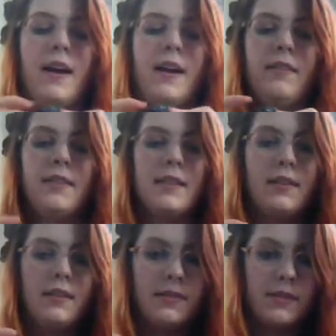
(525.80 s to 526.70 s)
So
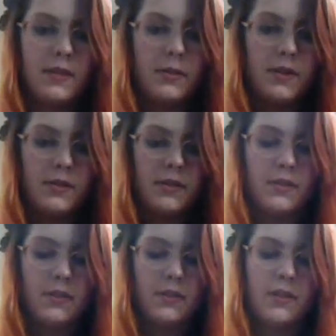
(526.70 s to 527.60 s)
now I've
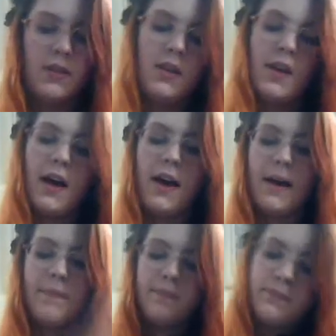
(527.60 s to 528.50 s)
got this
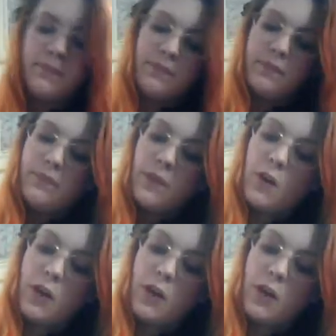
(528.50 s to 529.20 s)
little rose.